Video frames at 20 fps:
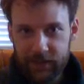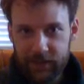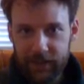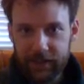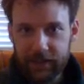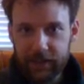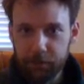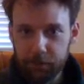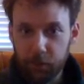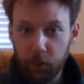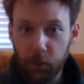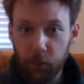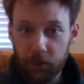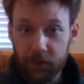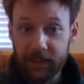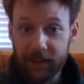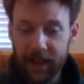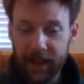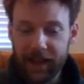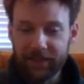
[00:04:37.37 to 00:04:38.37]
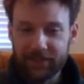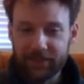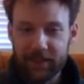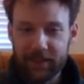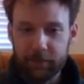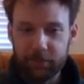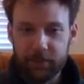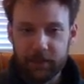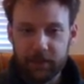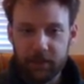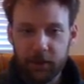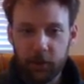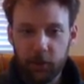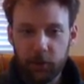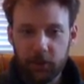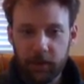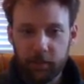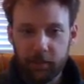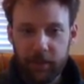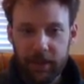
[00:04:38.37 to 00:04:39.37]
like an important concept in No
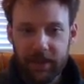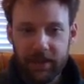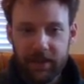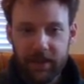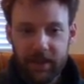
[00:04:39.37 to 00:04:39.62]
Limit,